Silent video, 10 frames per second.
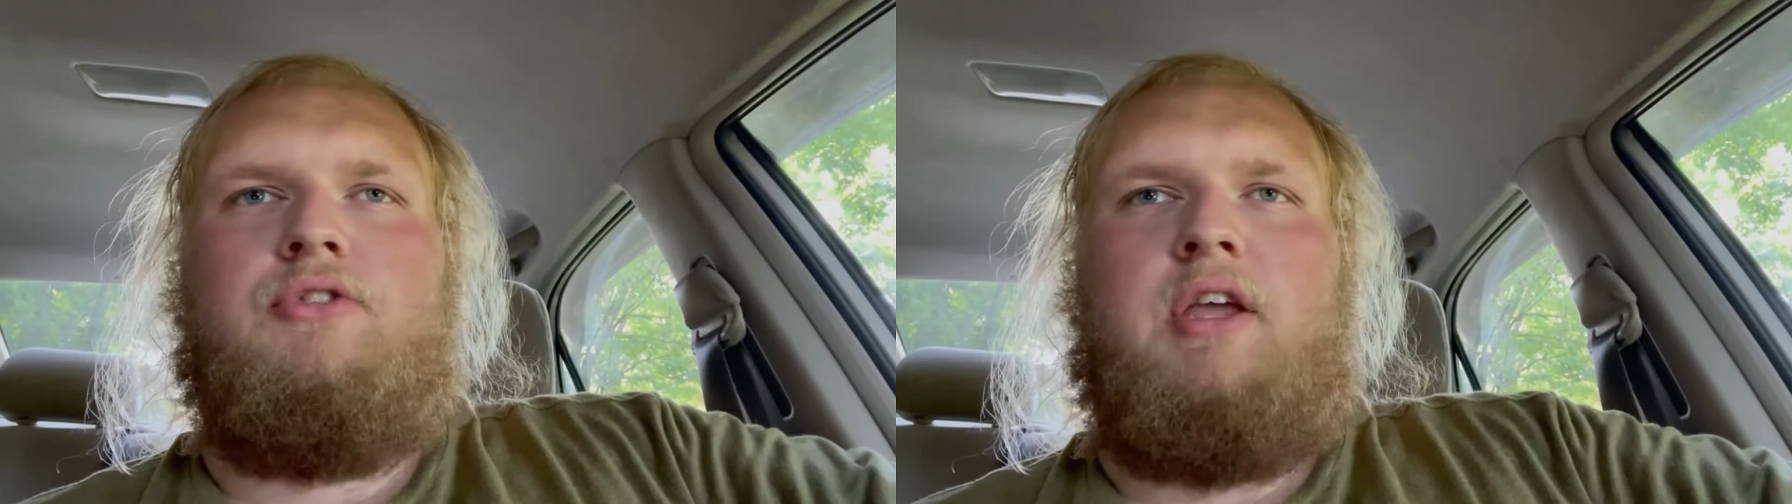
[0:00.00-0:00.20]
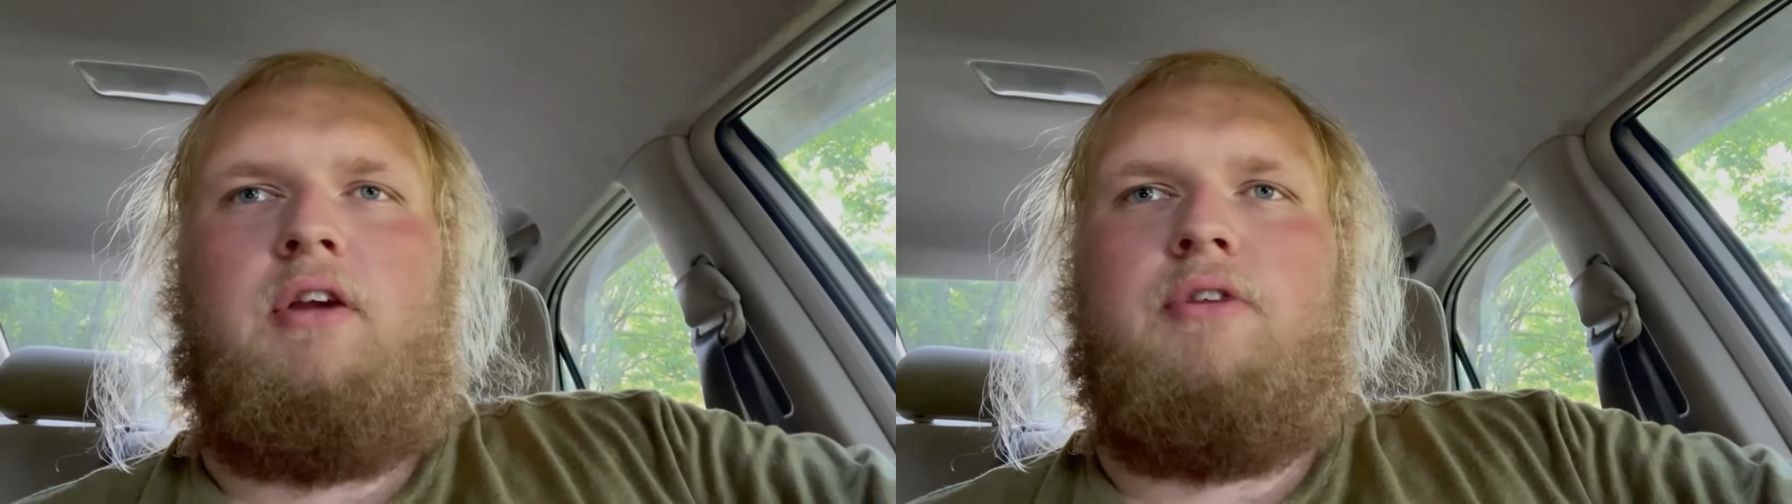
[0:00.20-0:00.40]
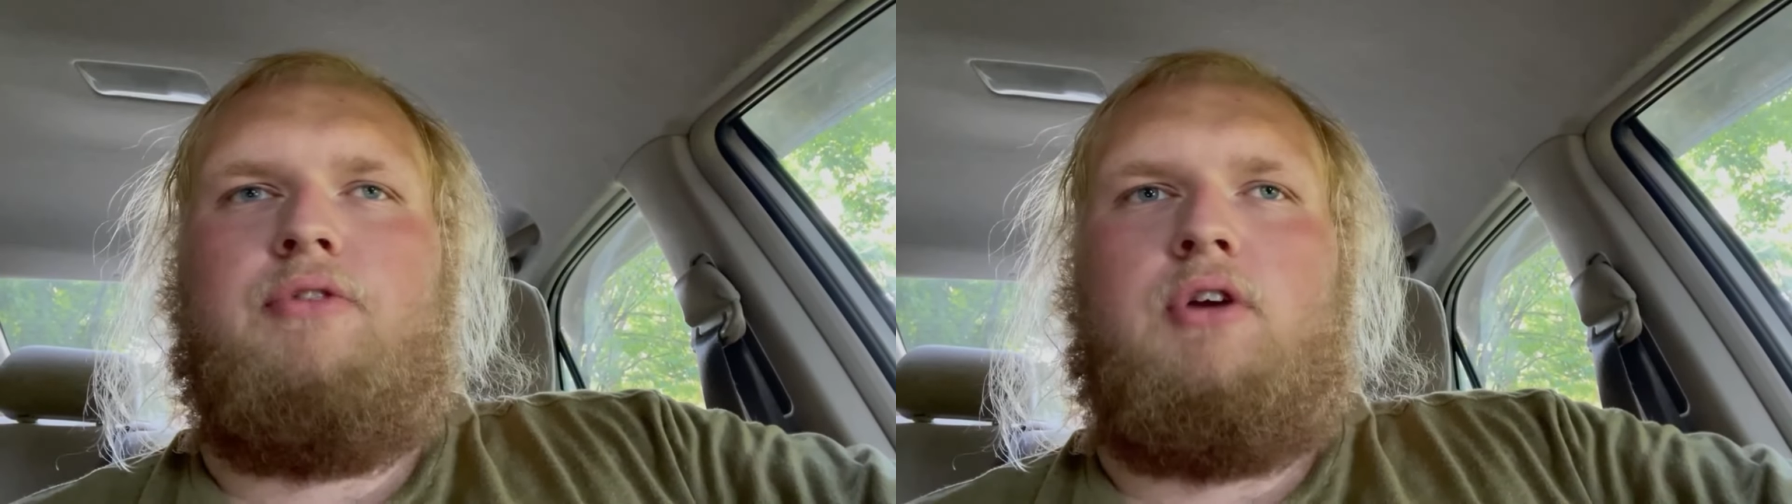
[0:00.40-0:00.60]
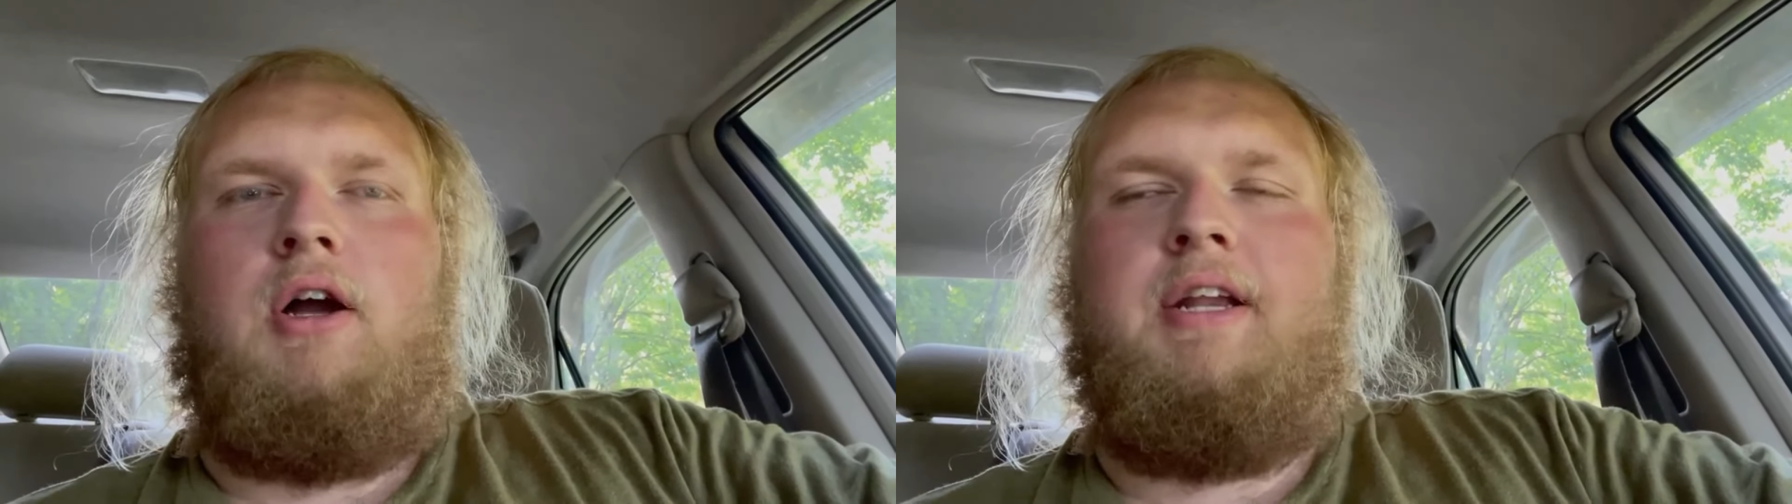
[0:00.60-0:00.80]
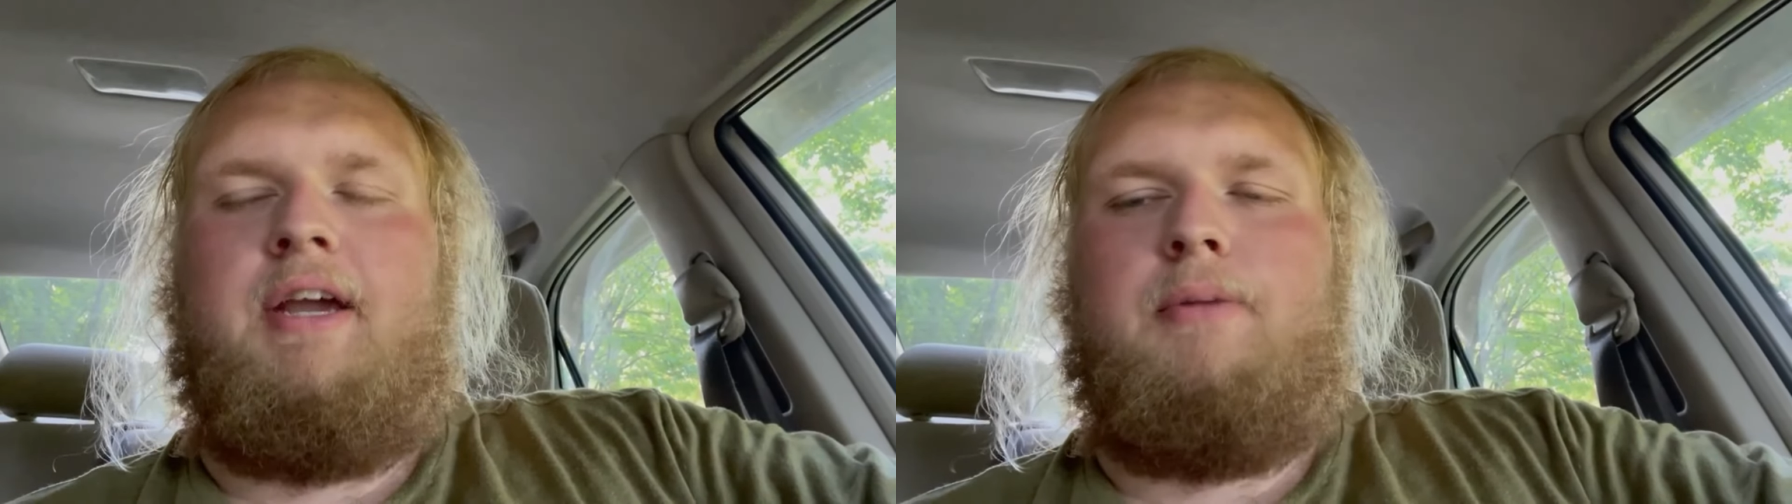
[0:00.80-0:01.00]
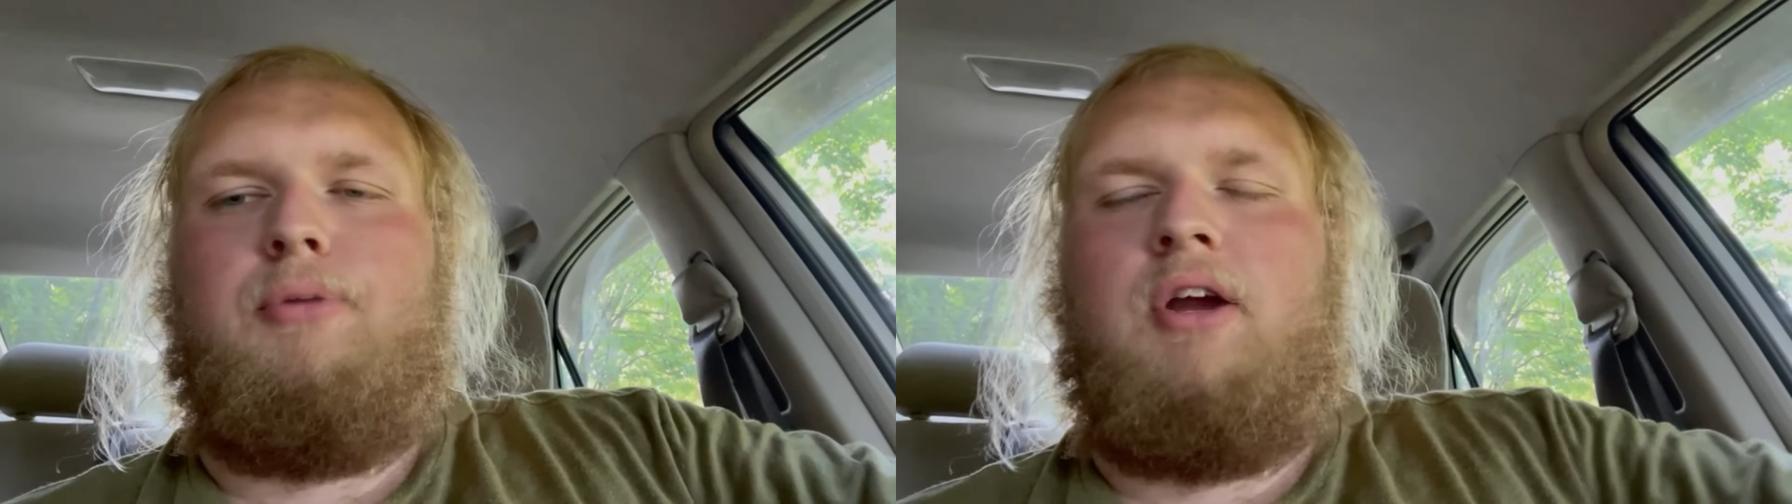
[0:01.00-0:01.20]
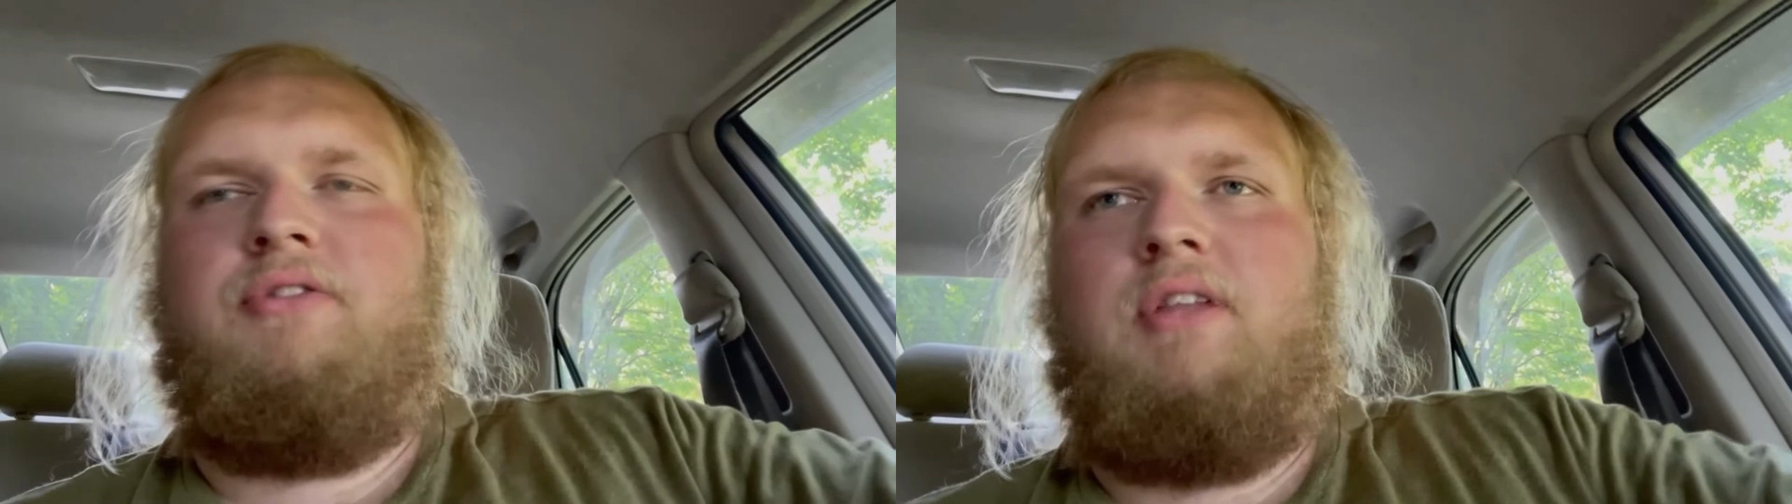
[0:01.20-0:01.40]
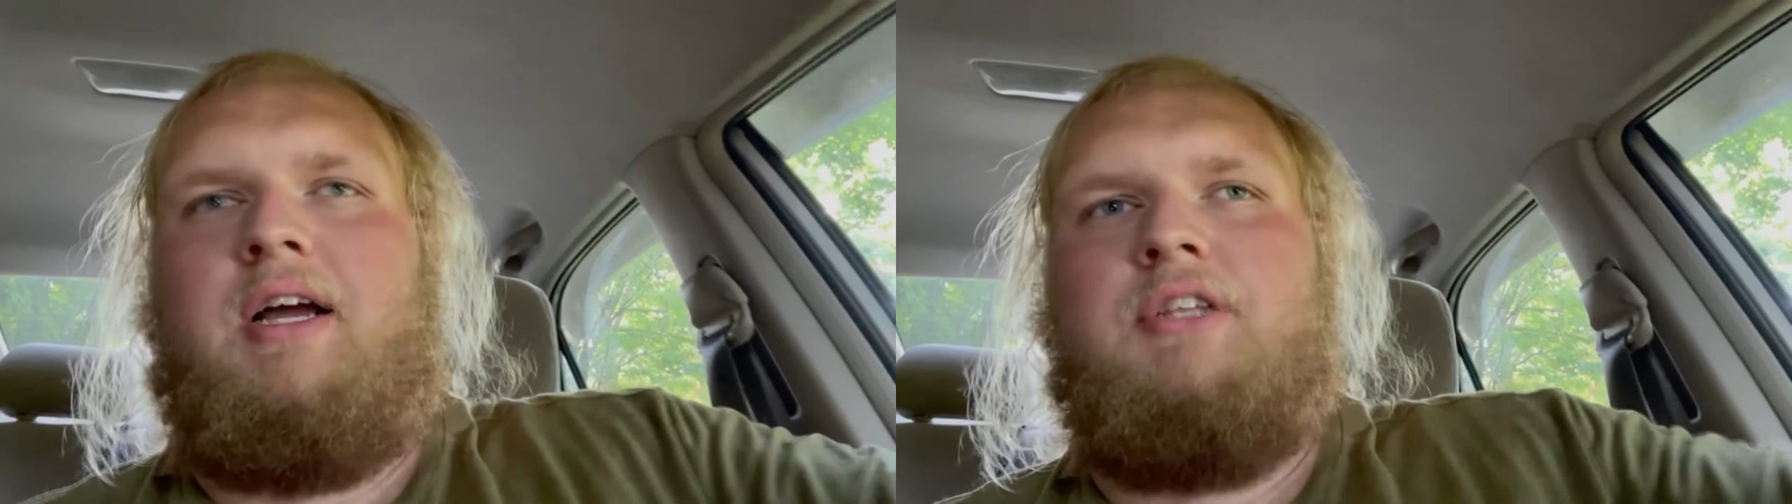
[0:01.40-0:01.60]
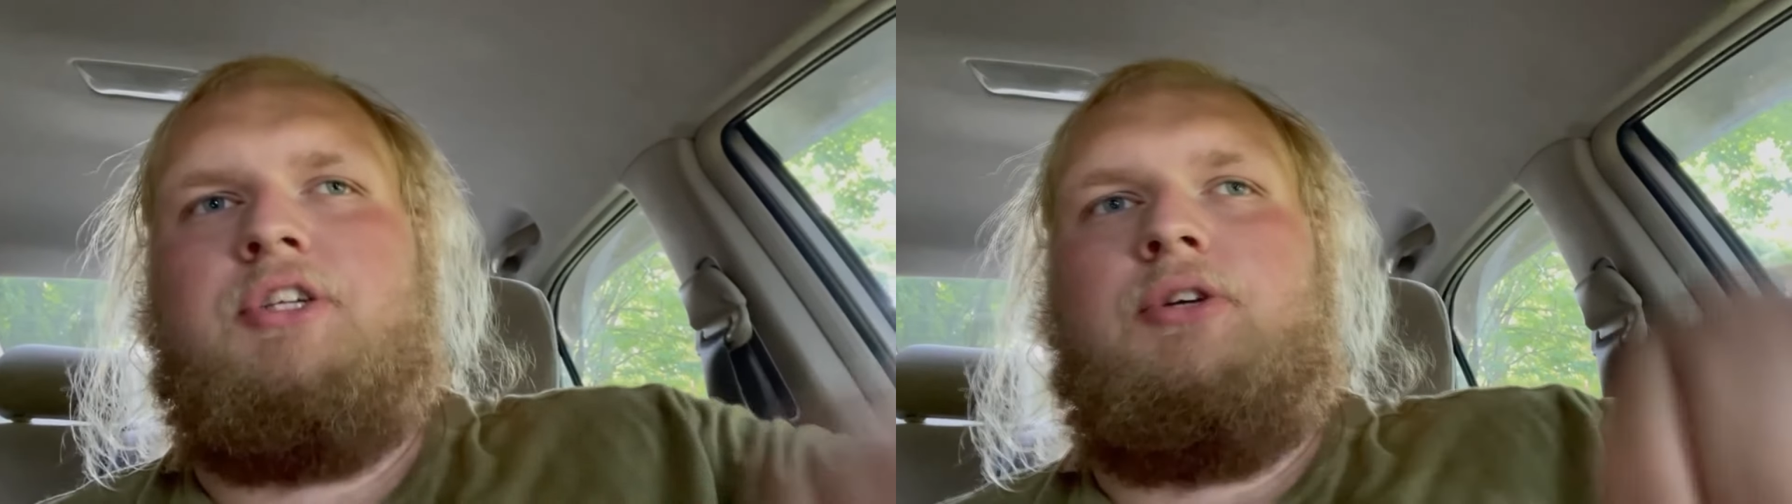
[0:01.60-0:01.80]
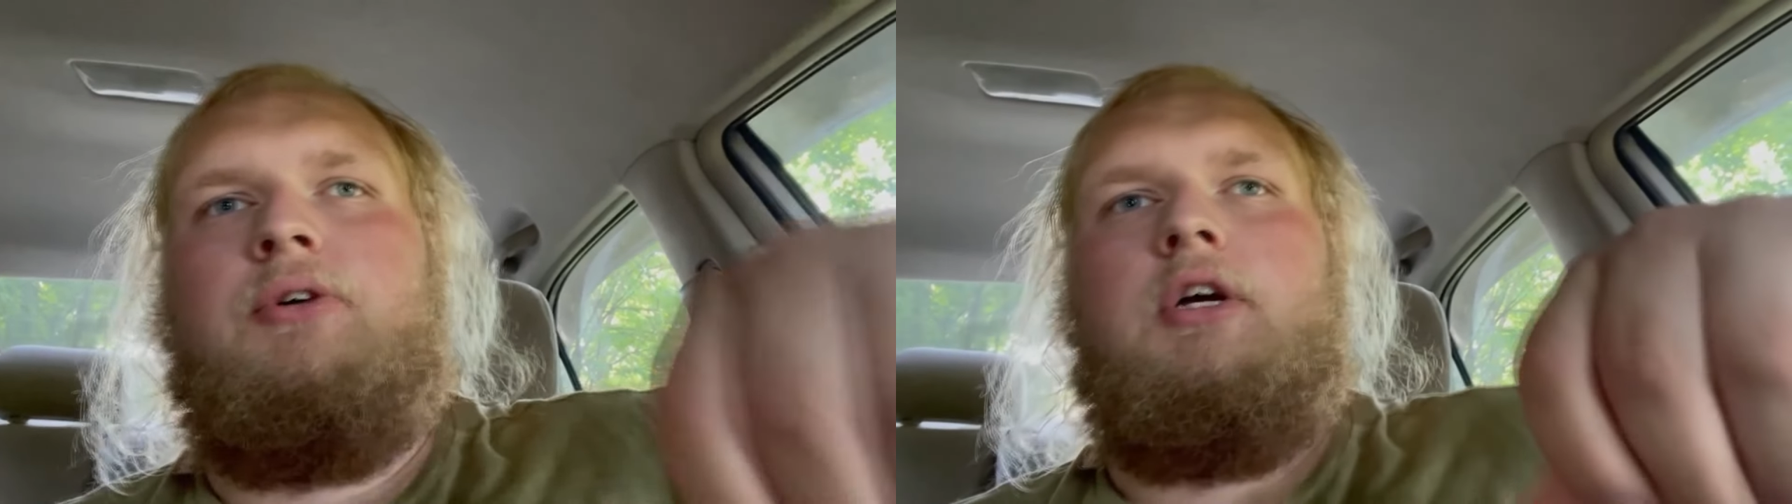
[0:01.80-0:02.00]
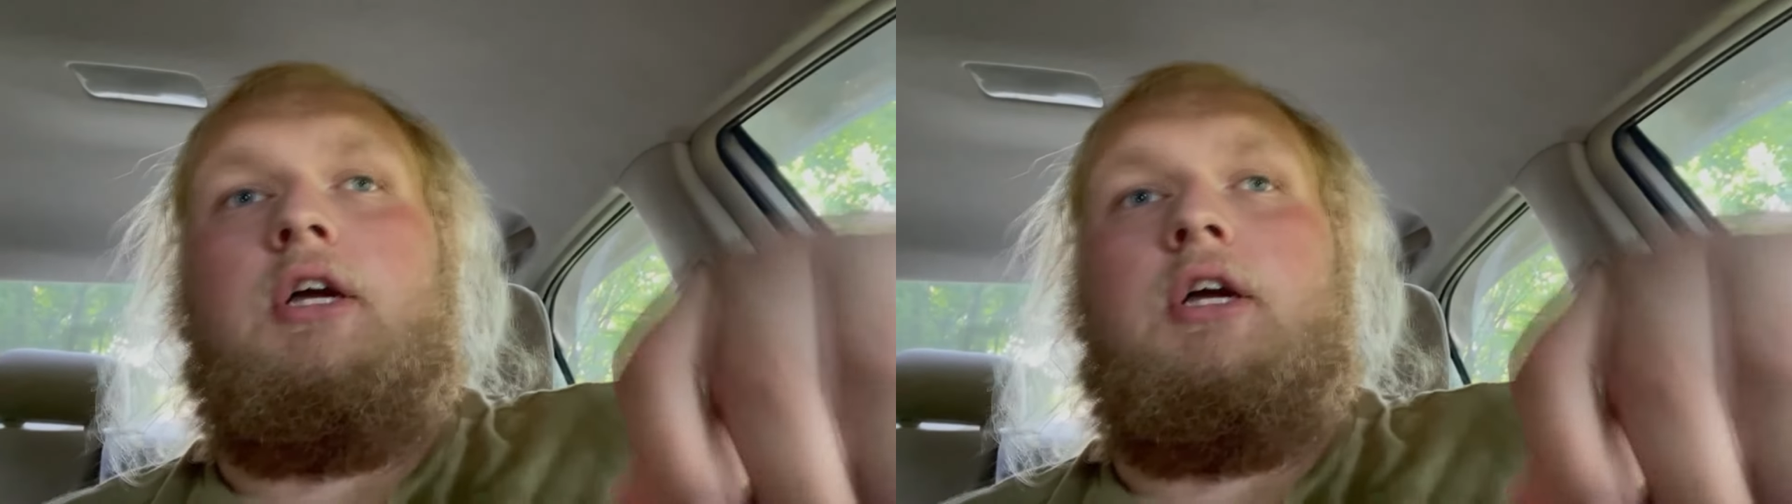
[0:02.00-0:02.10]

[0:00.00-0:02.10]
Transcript: They're gone down in price a lot too,